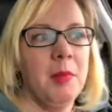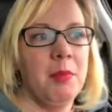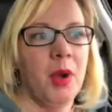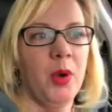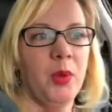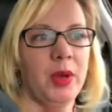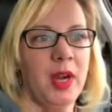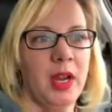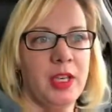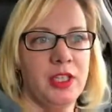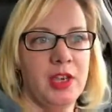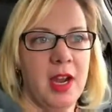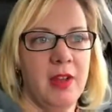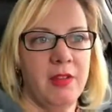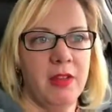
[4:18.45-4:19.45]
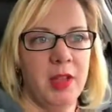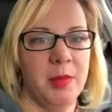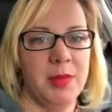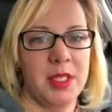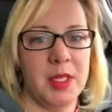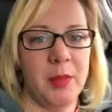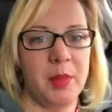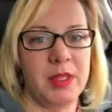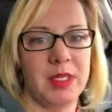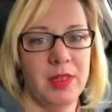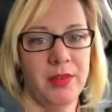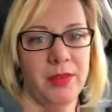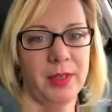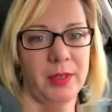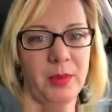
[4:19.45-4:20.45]
But when I travel up to the
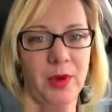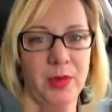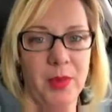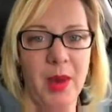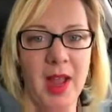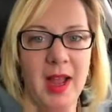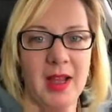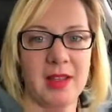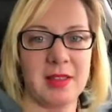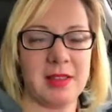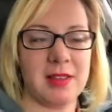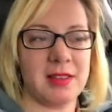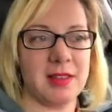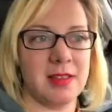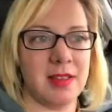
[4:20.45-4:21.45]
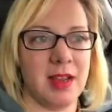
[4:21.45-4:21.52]
Pacific Northwest,